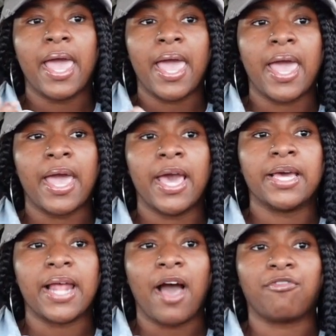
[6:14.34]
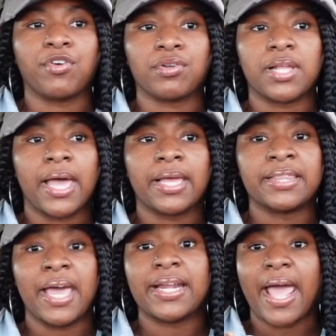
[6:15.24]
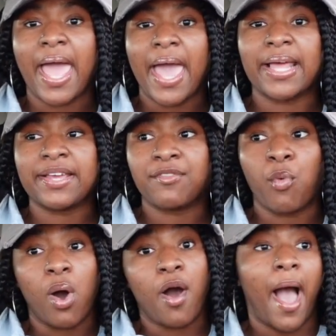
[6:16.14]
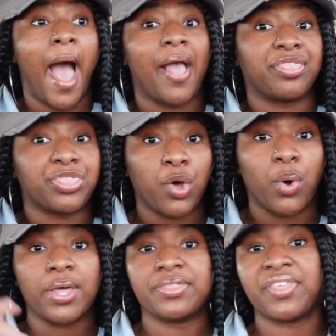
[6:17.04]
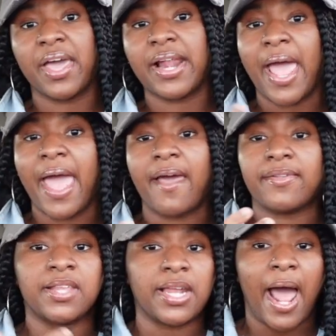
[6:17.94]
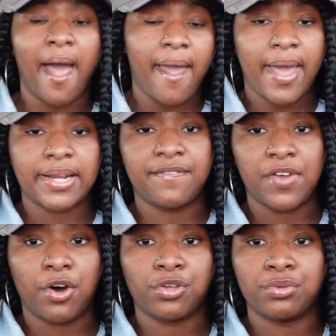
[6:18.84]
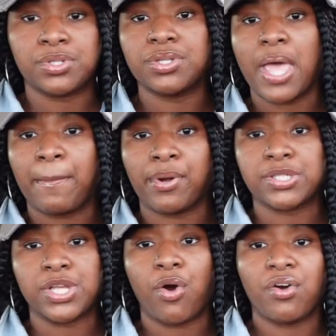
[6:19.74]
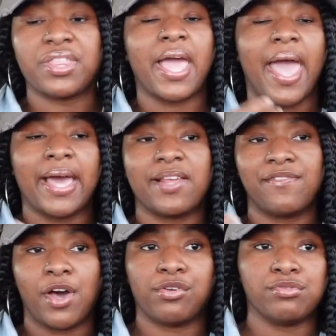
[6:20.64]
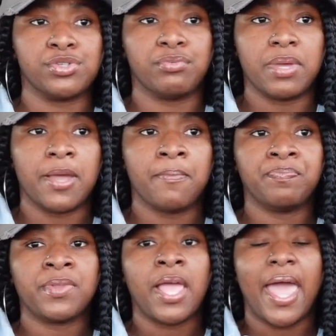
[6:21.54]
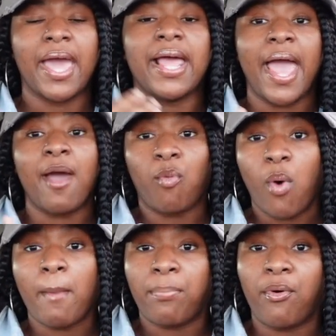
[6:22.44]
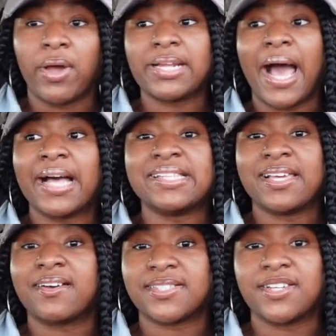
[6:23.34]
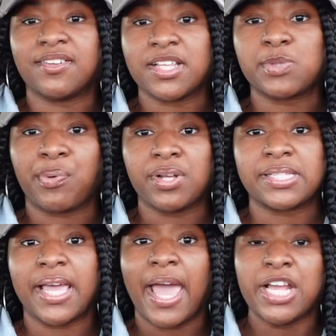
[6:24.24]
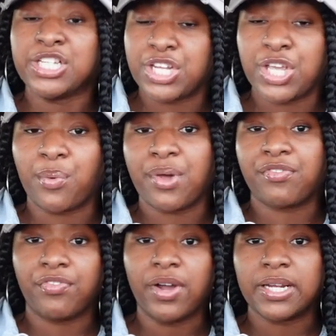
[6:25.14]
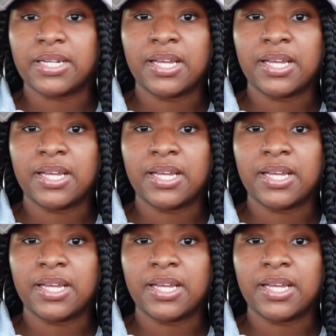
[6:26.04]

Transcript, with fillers: And I feel like that added, well, I thought that that I added value to that person, or they added value to me. And at one point, I did consider this person a genuine friend.